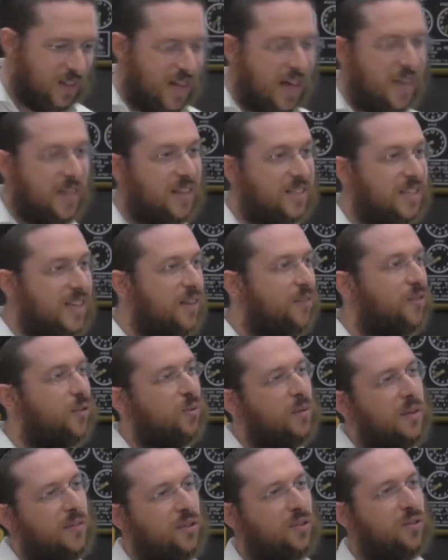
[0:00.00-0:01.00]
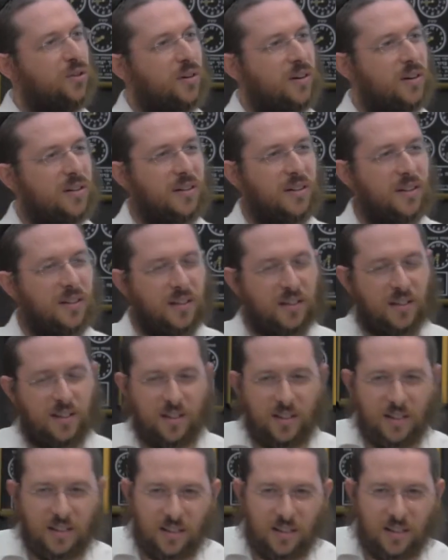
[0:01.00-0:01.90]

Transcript: And they say if you, if you took the,